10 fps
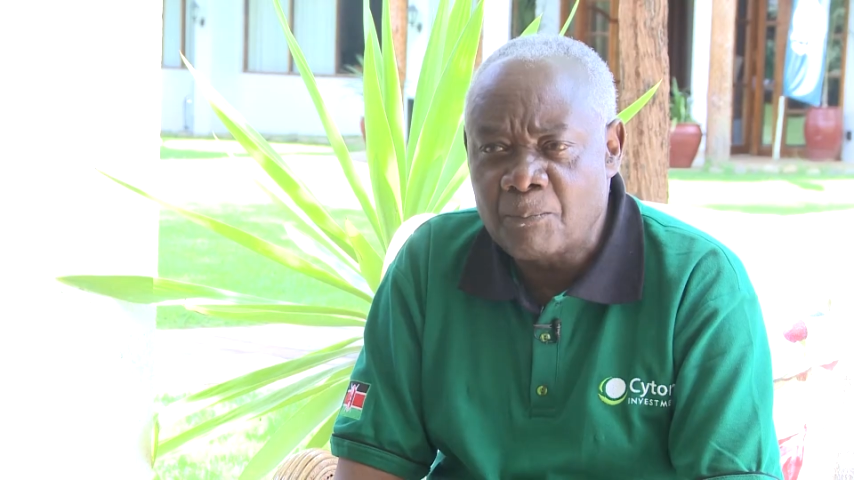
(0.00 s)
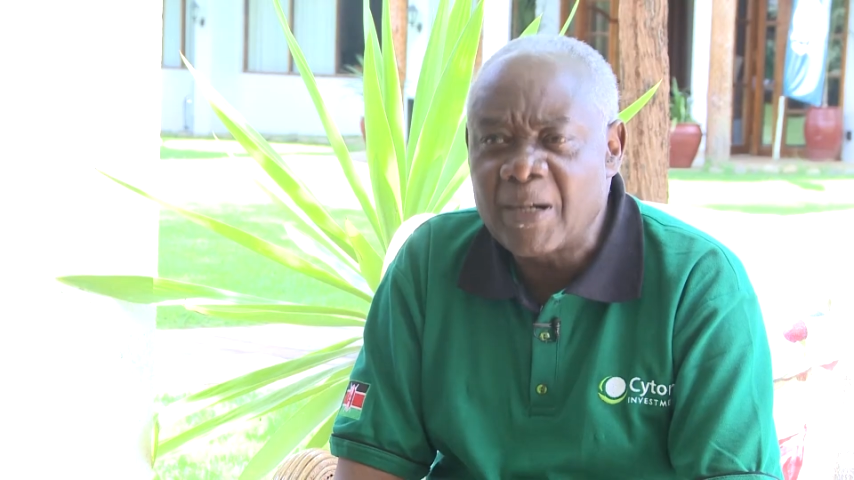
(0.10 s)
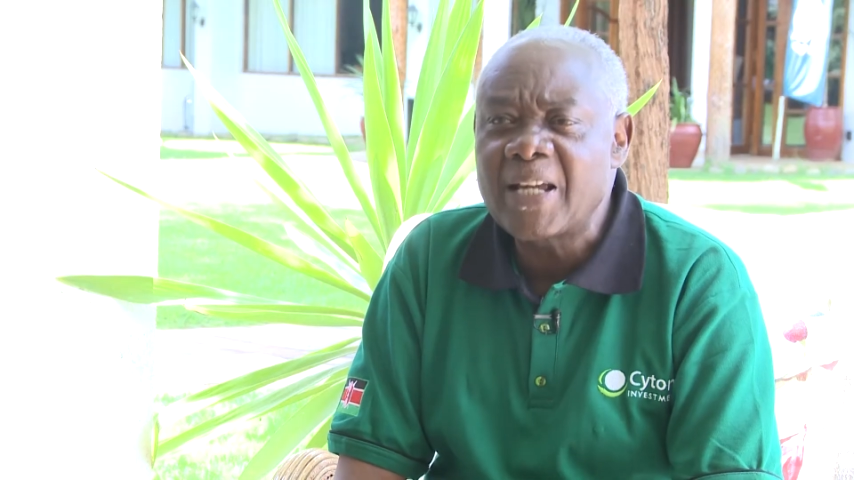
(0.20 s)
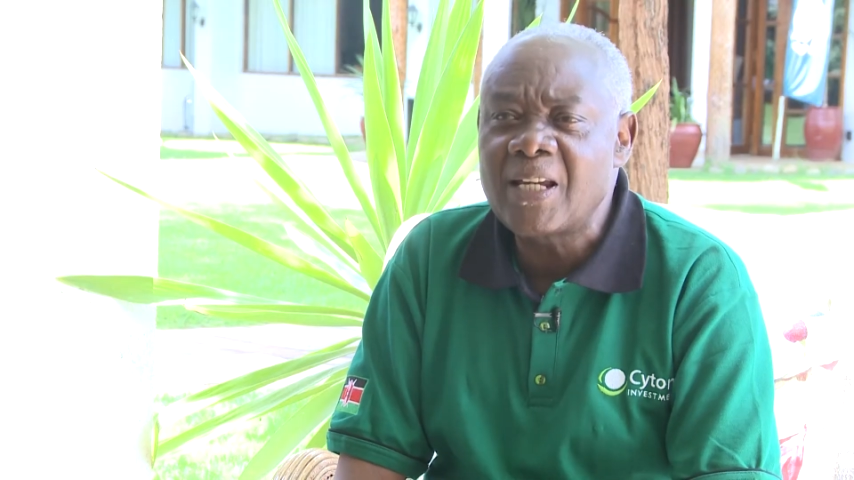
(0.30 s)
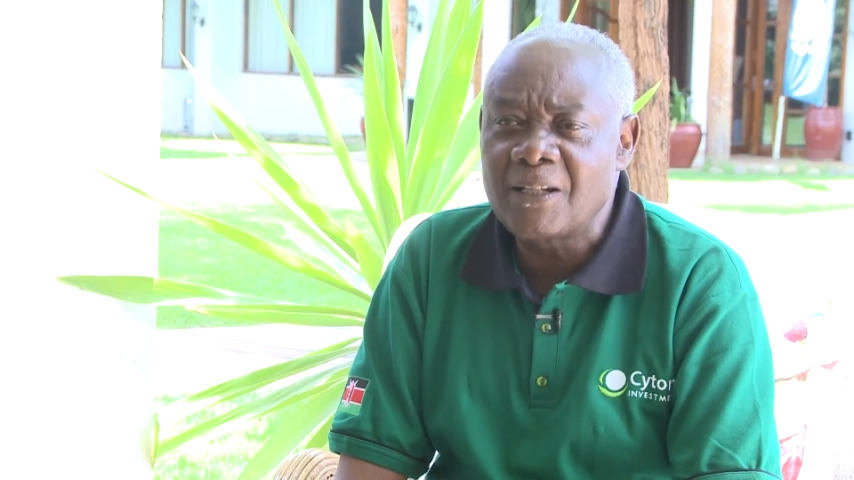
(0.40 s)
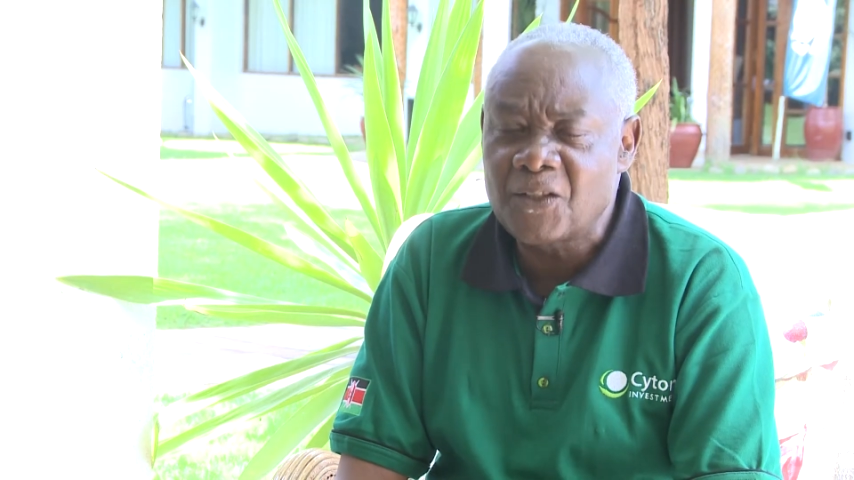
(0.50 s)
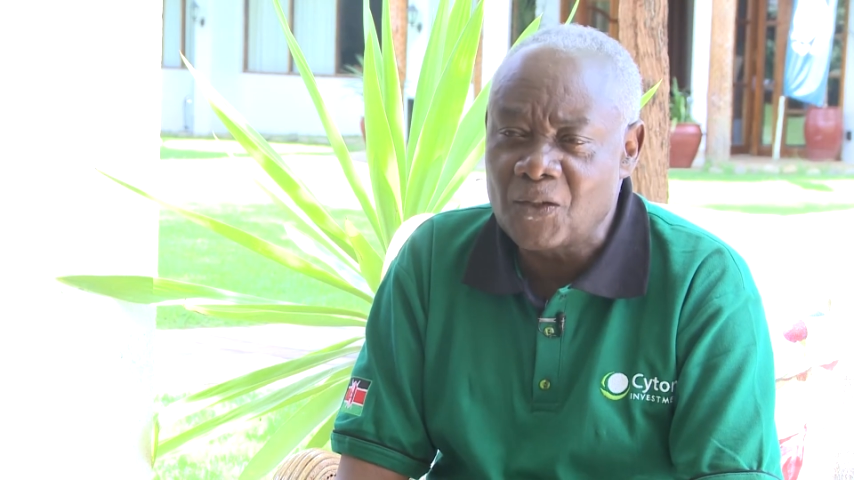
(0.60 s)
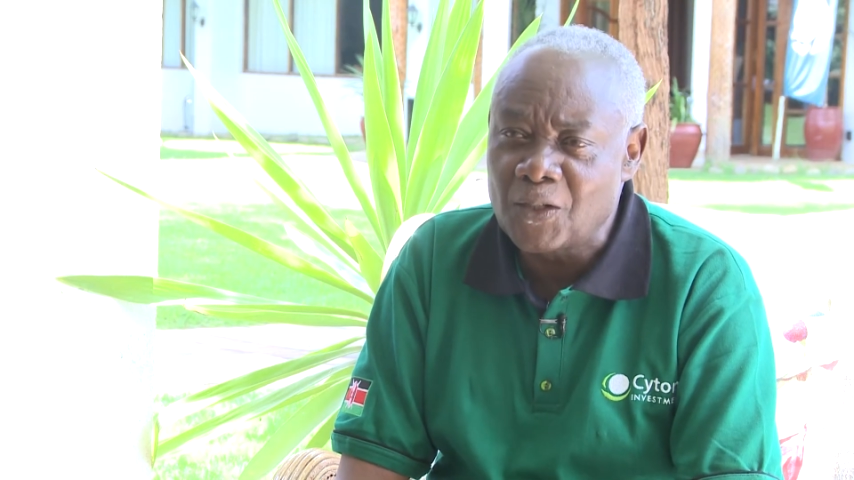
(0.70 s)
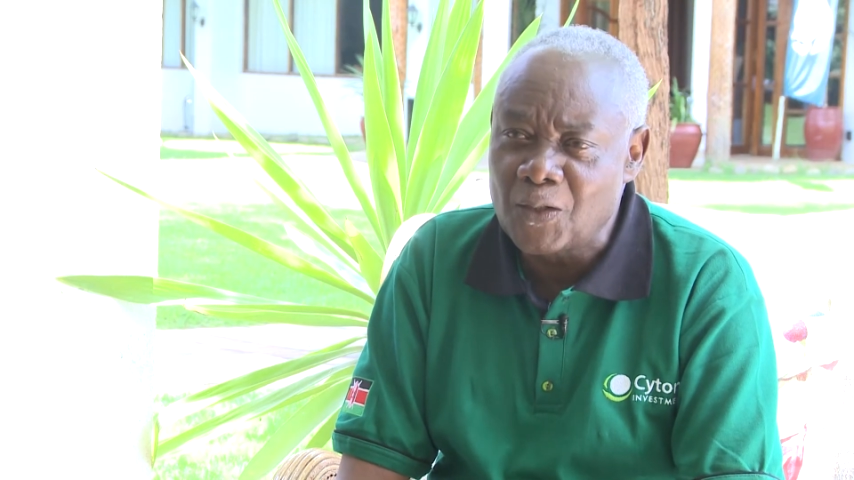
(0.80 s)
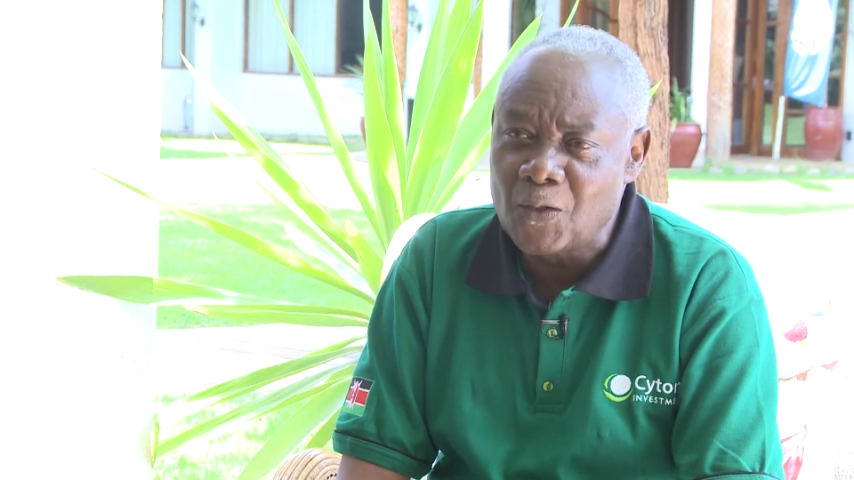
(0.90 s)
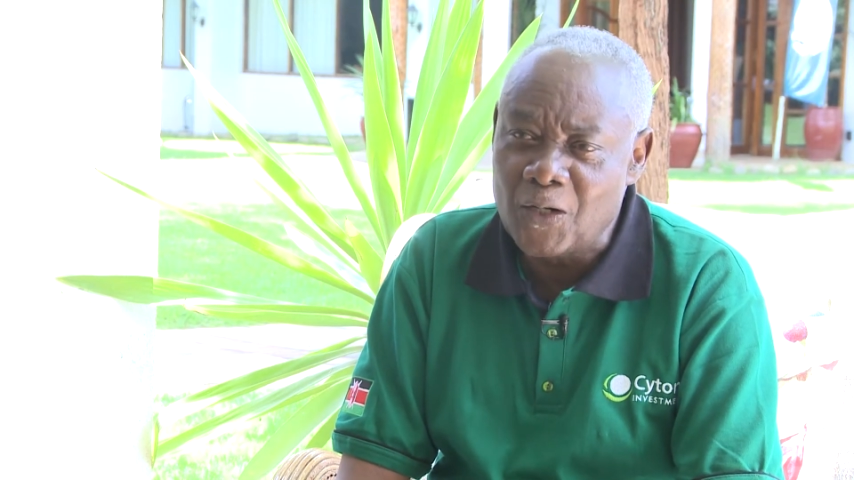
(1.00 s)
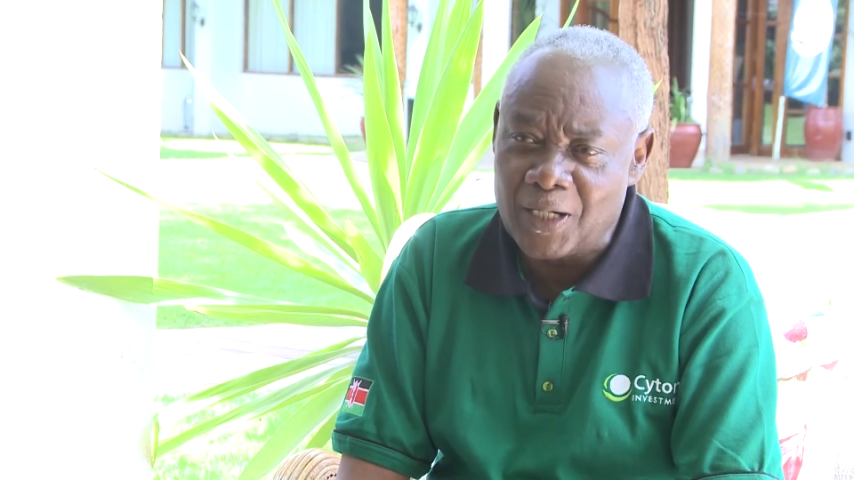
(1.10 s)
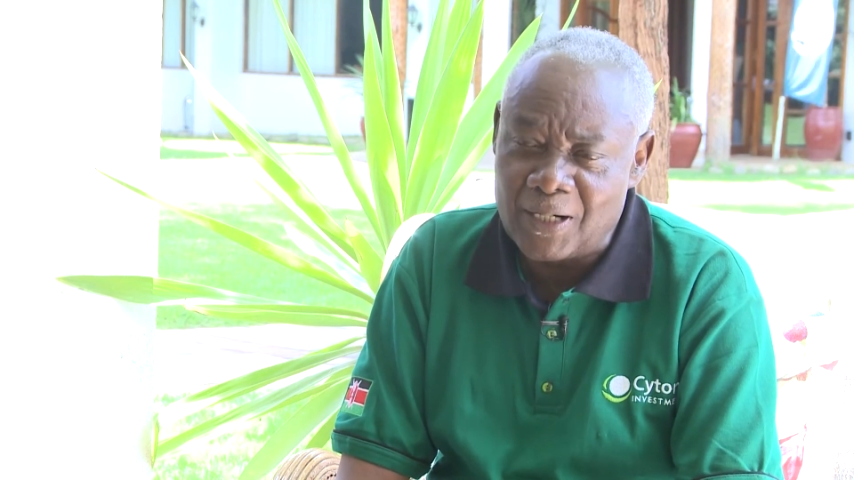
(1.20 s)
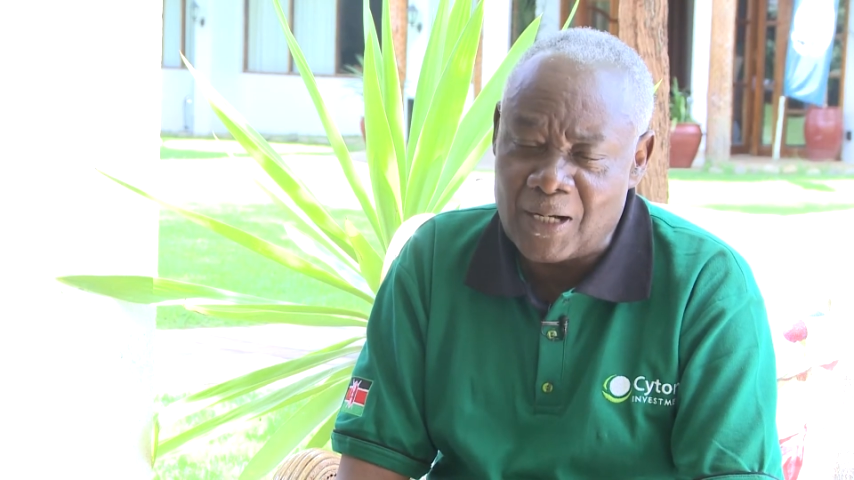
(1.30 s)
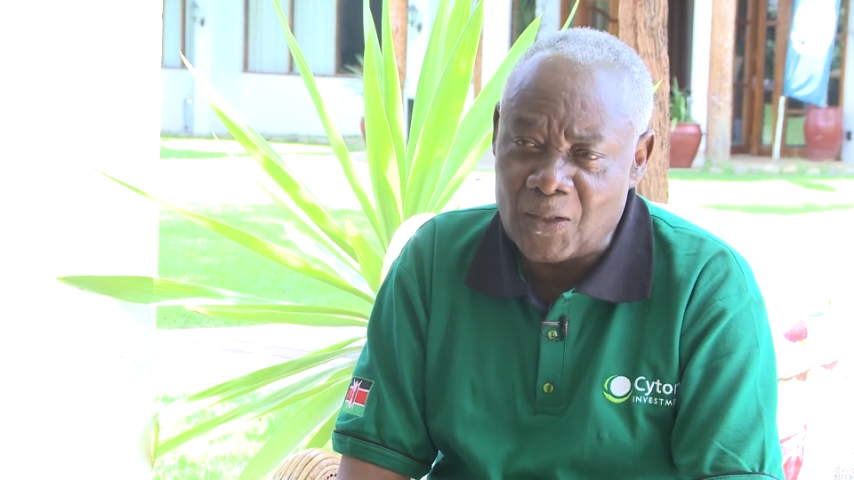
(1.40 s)
money is not
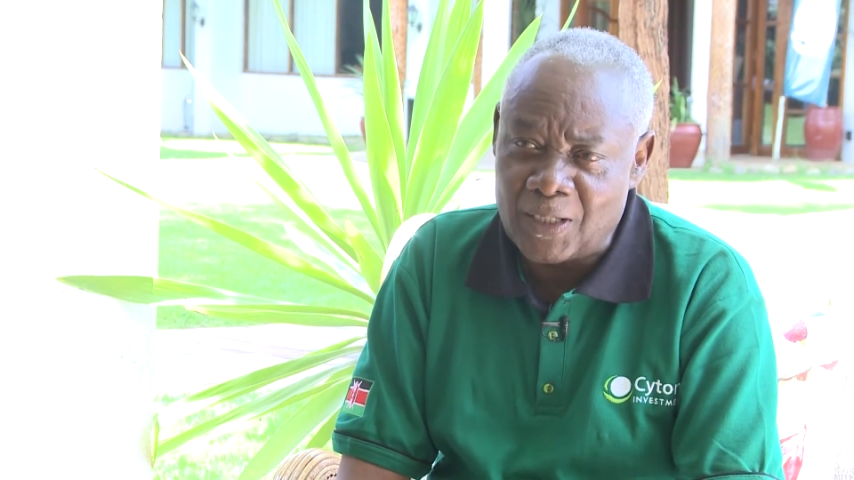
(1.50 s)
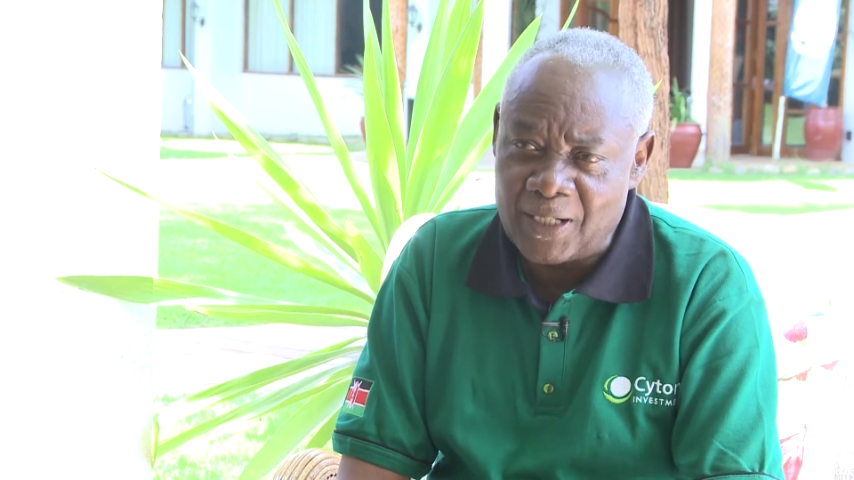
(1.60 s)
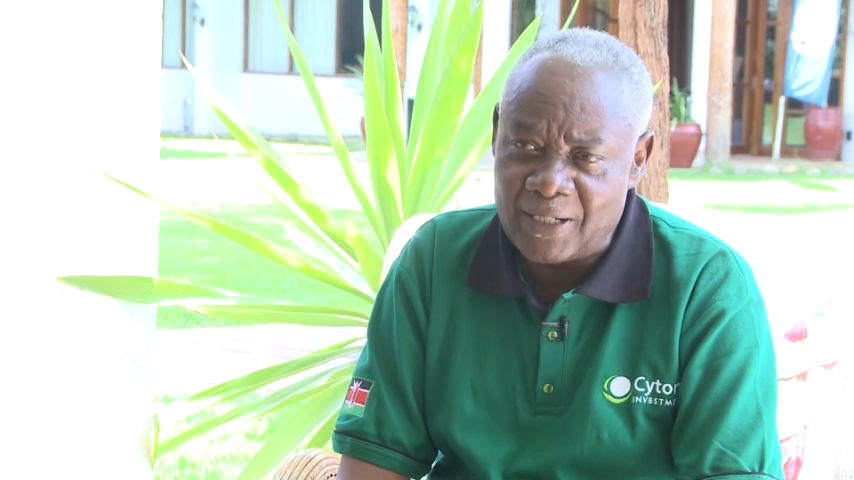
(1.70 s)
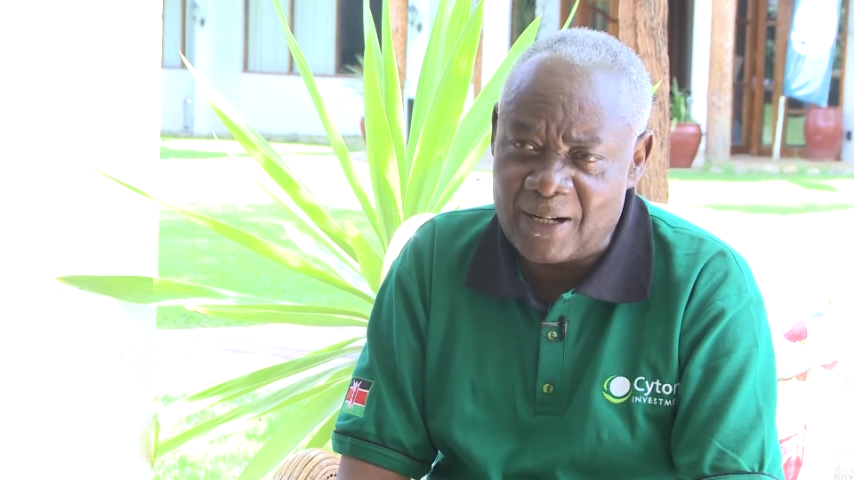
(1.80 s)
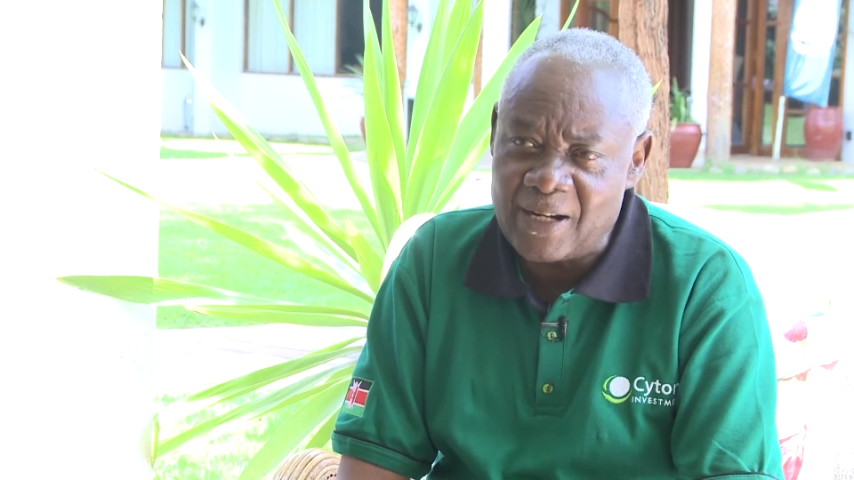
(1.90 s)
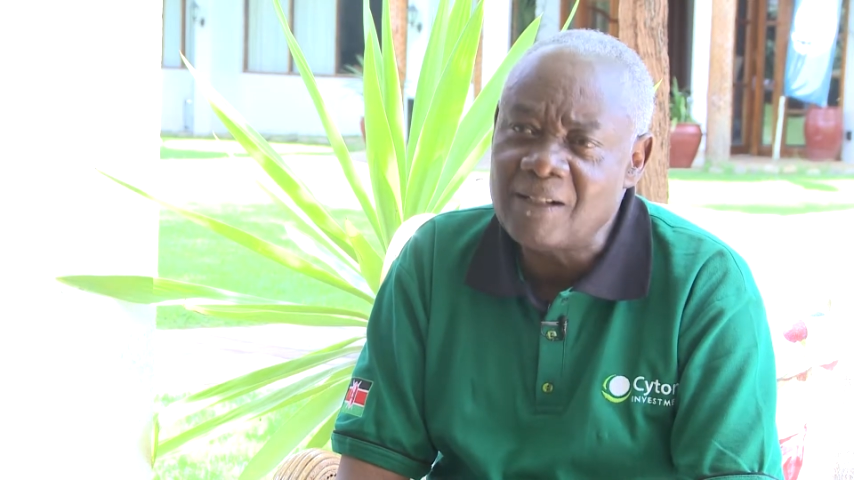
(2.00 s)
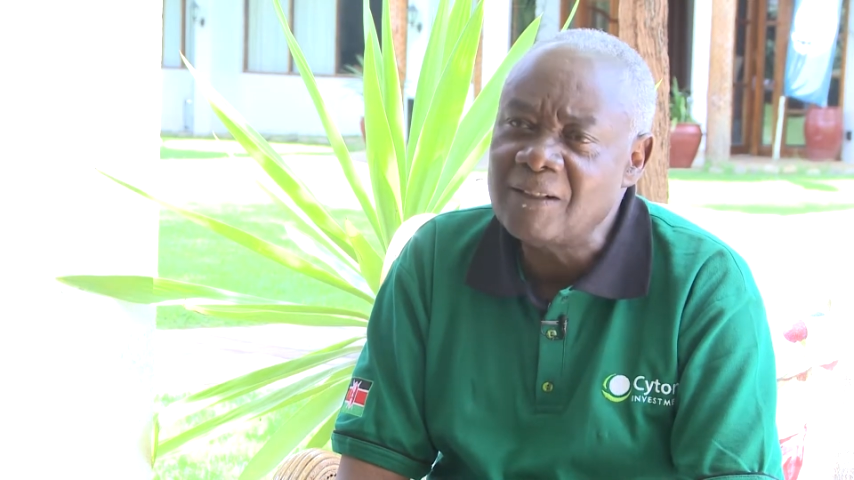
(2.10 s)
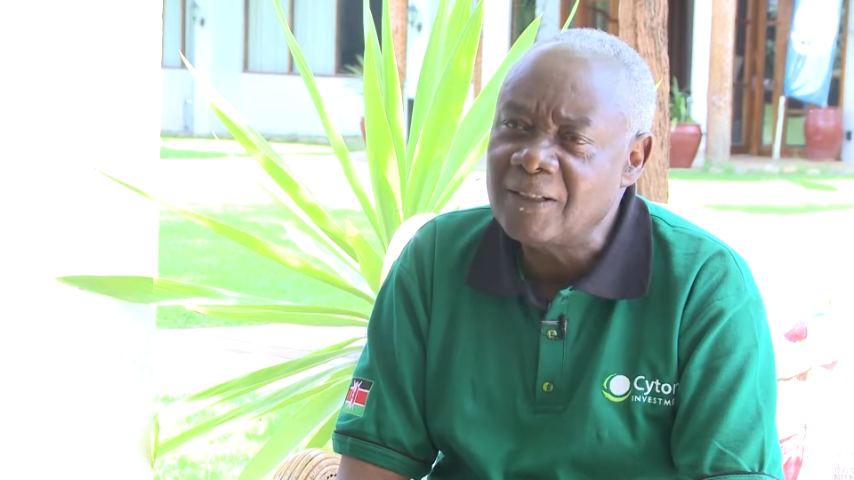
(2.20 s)
going down the drain.